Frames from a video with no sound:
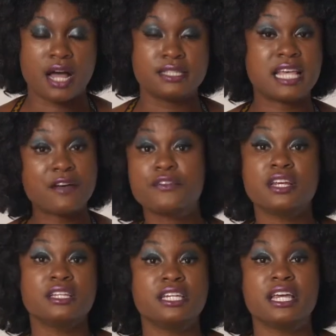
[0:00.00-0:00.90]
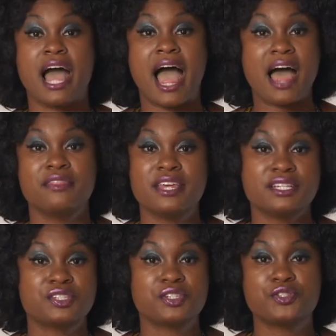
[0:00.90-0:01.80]
Definitely add
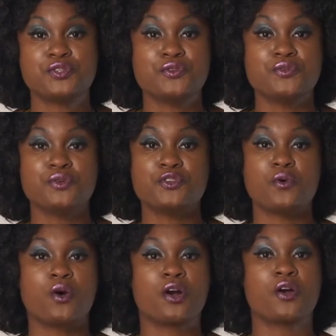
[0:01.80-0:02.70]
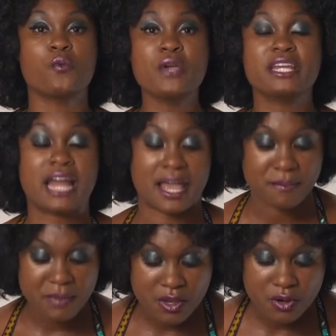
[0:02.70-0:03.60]
this to your weeknight
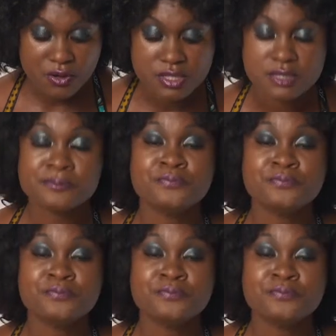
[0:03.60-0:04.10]
meals.